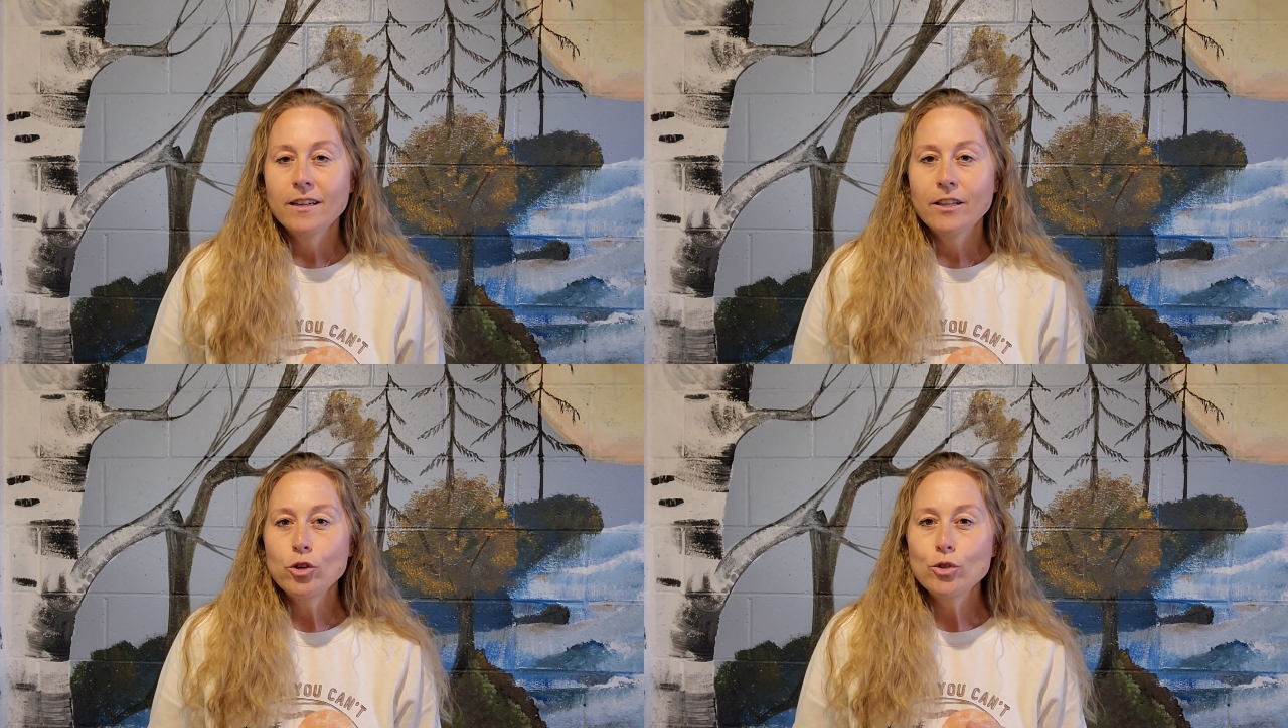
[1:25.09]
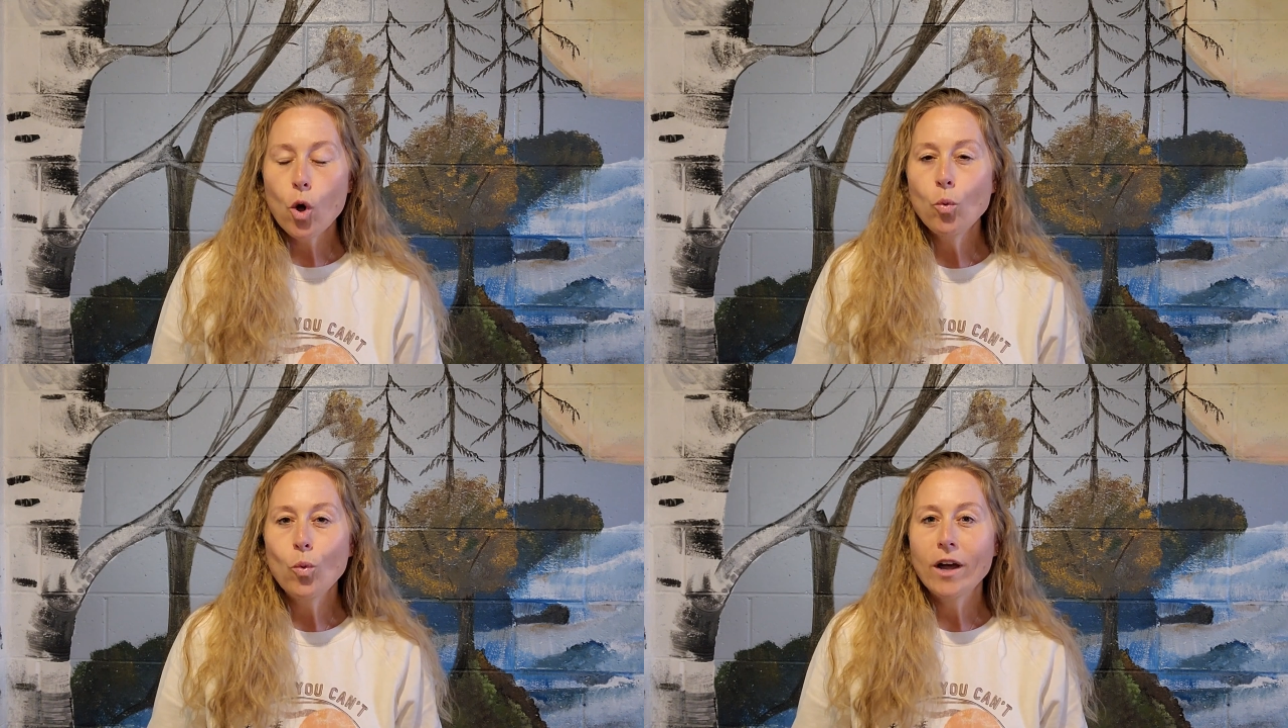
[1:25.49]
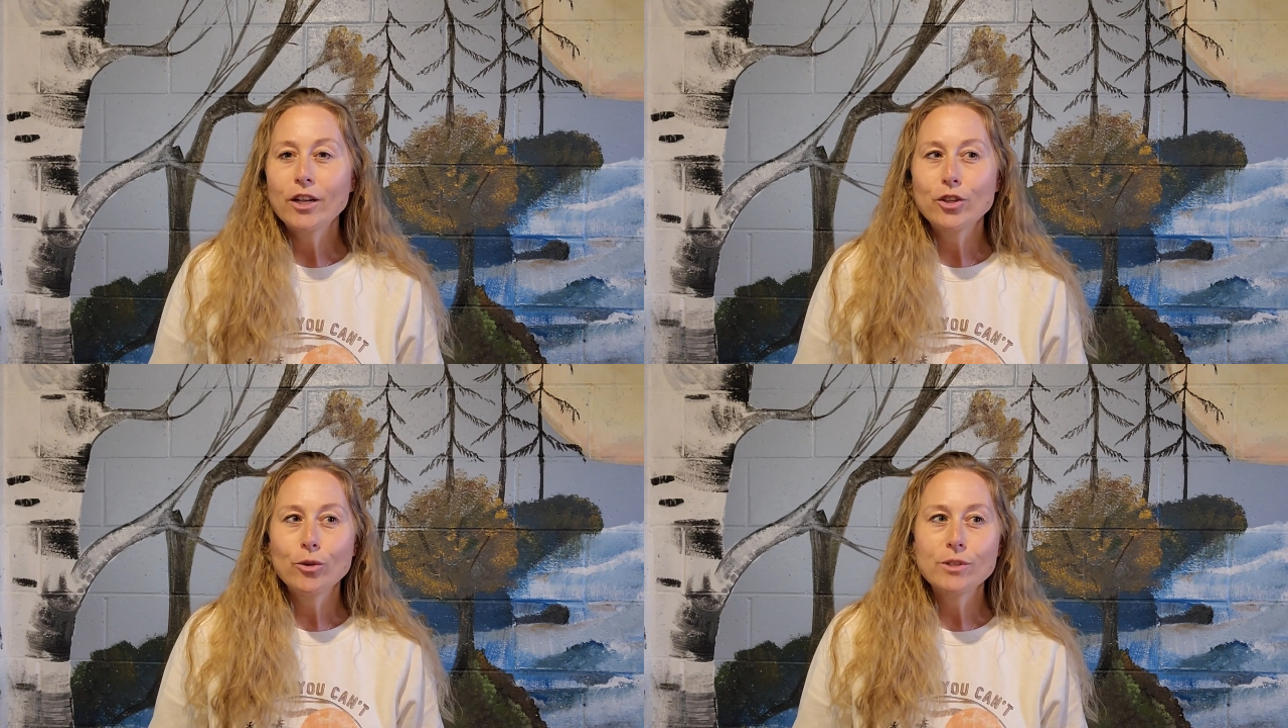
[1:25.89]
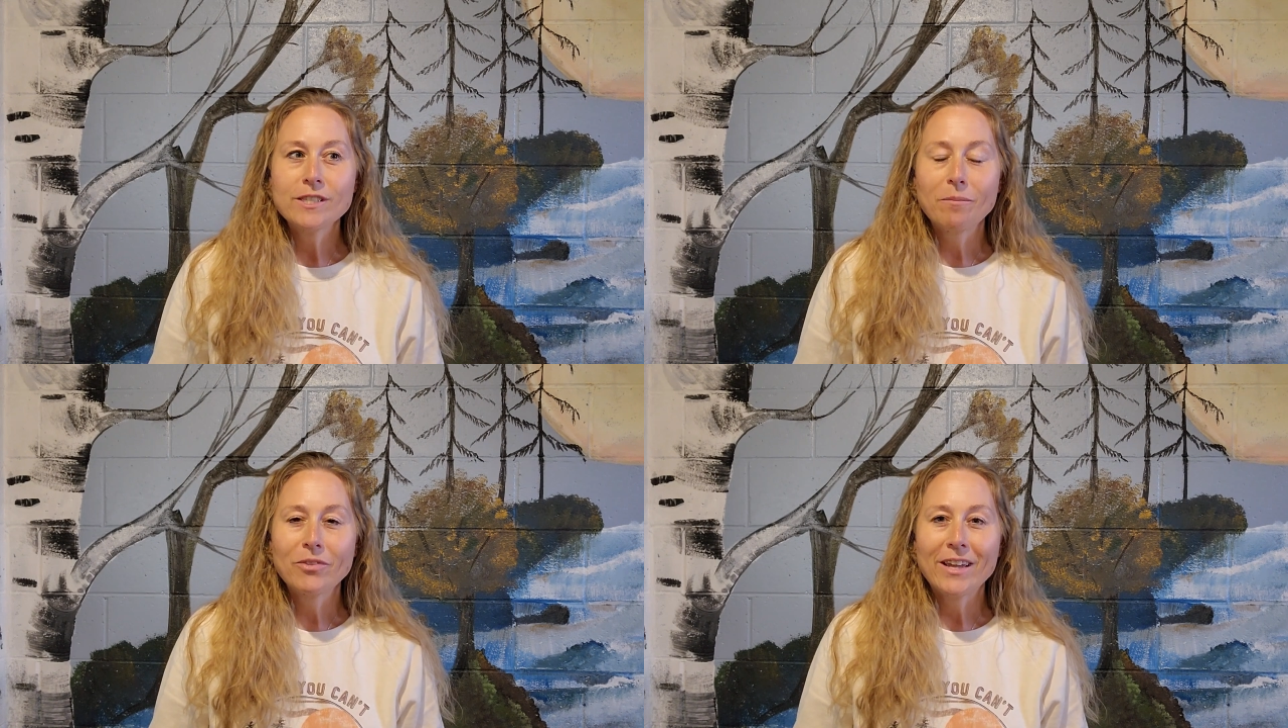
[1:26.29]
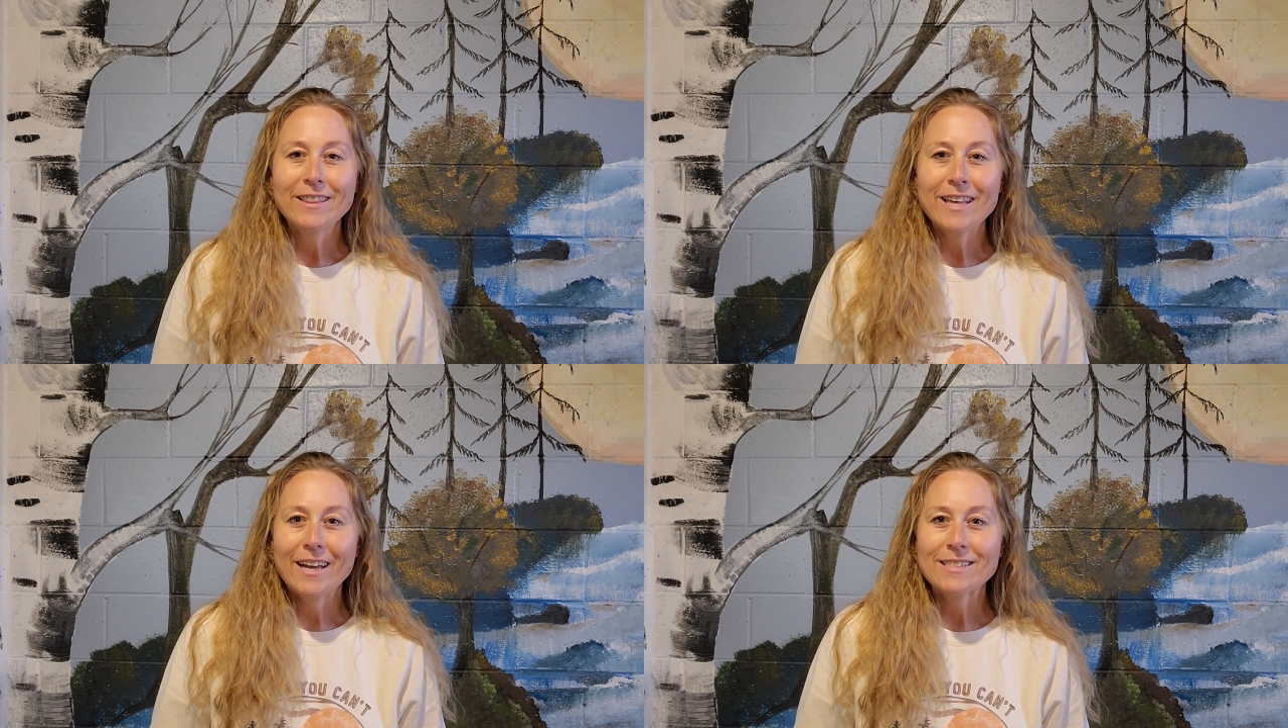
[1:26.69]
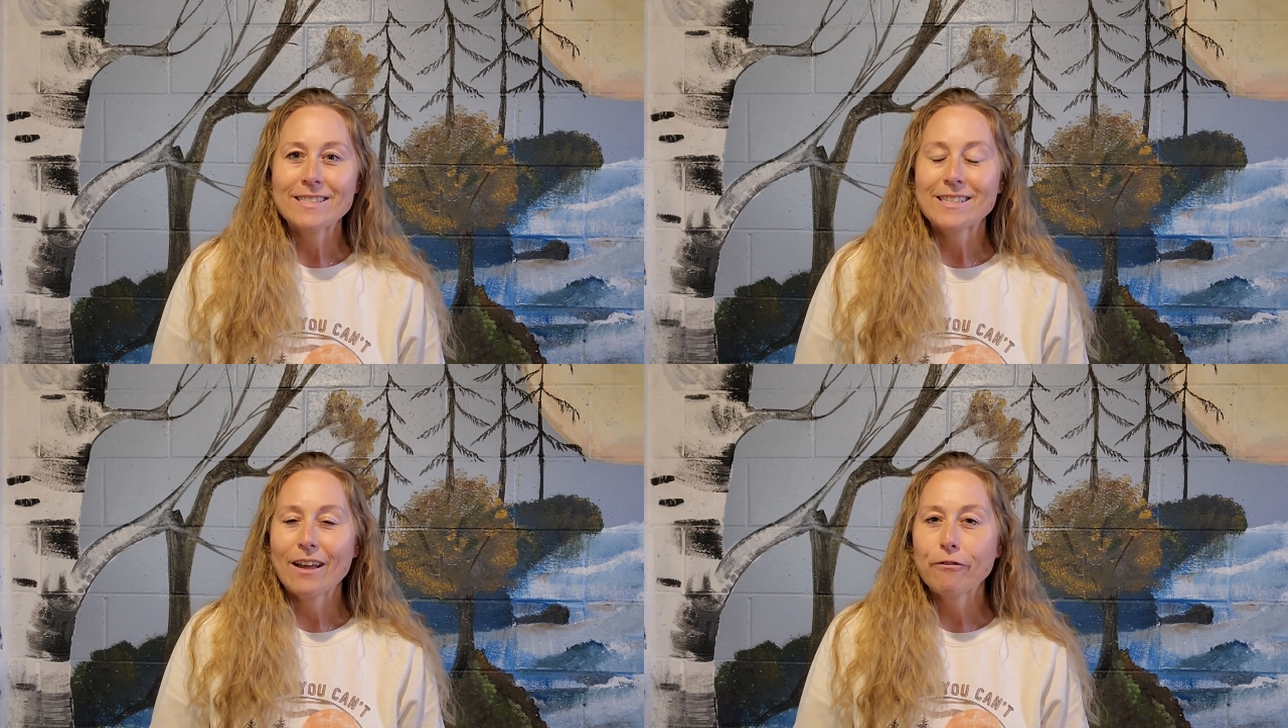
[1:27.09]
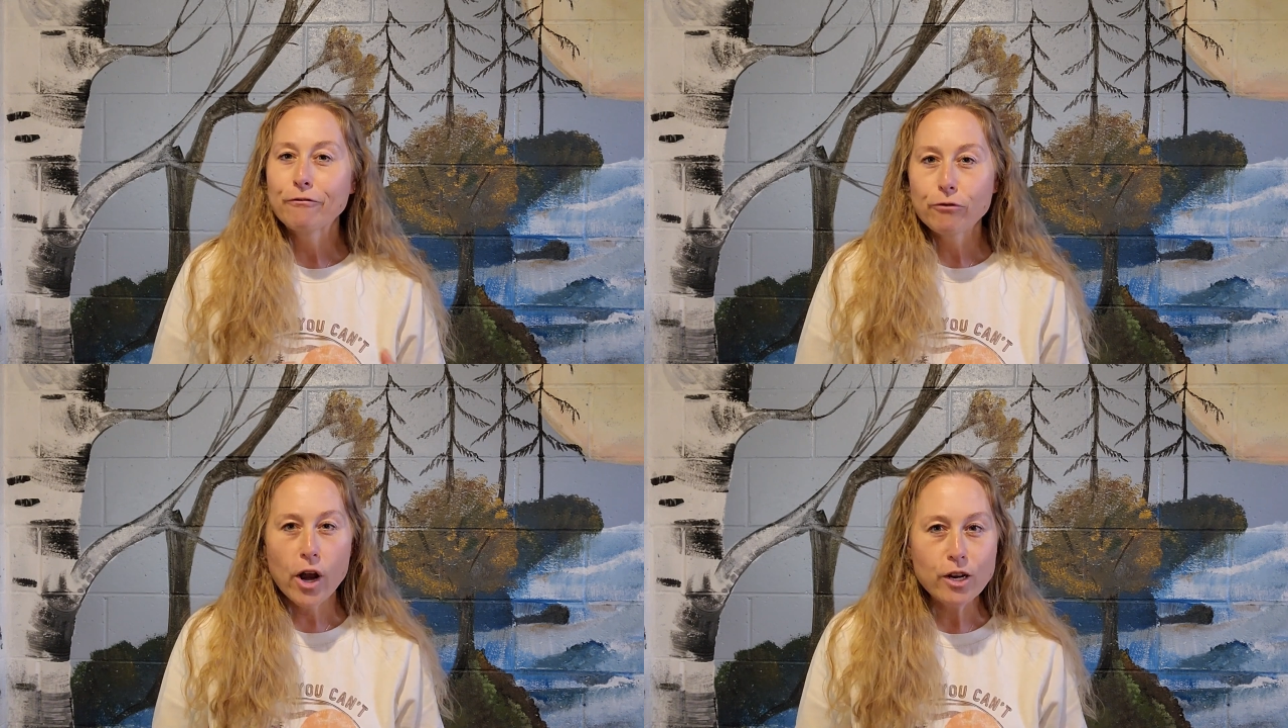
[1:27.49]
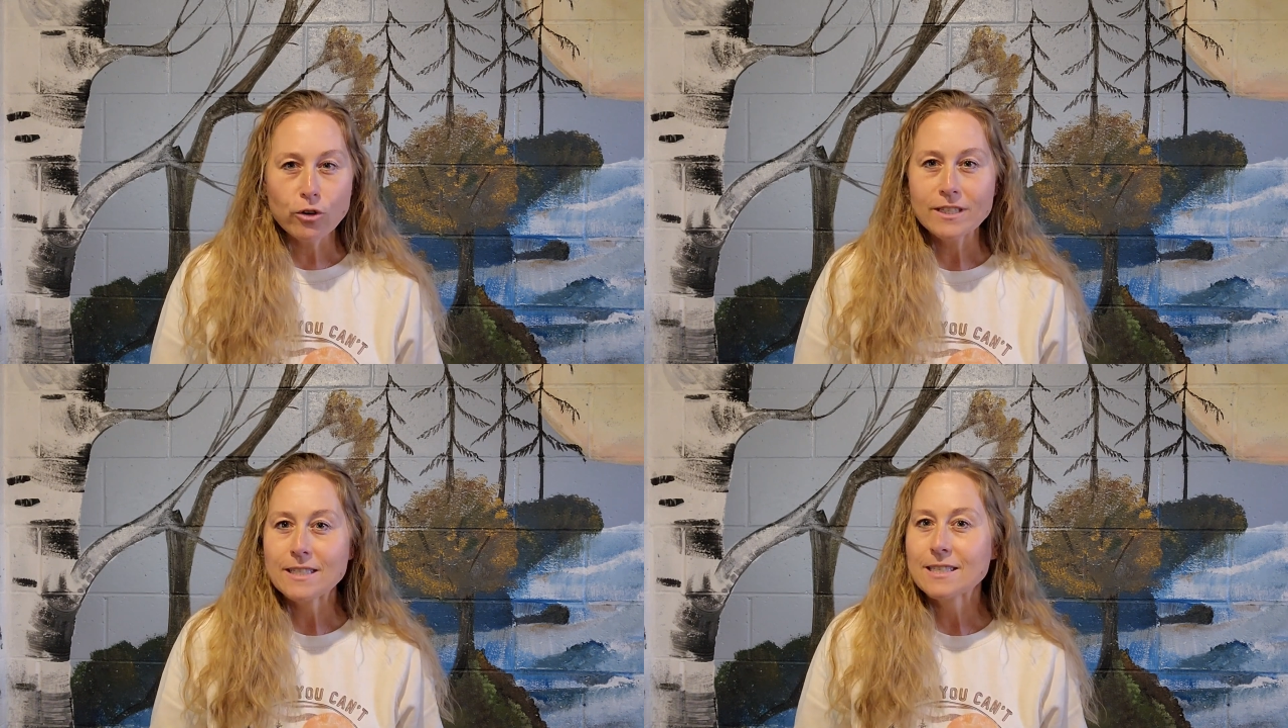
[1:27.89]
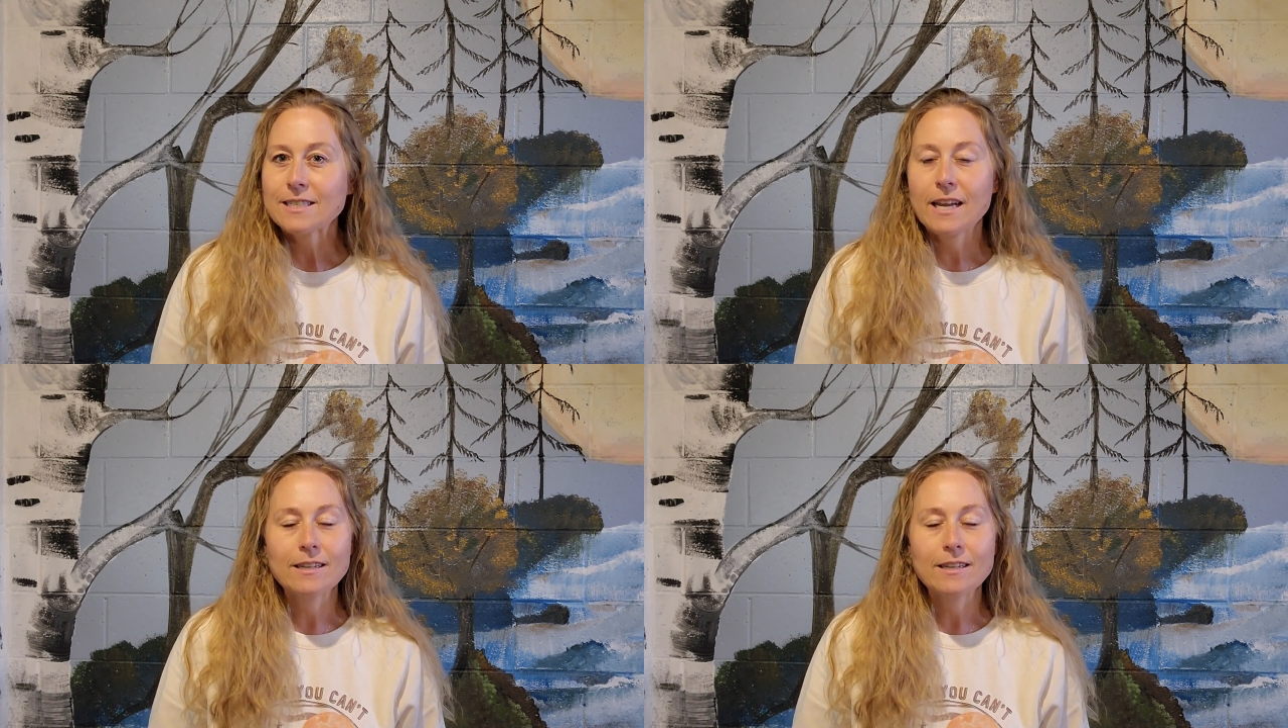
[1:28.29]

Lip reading: You don't want to use something that's fragrance